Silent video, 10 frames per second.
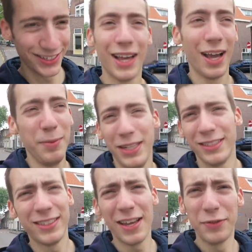I mean,
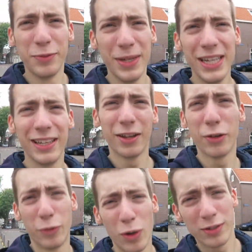it saves me
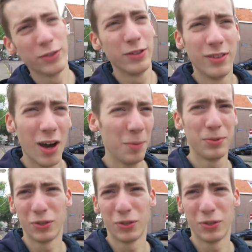another walk to the dump,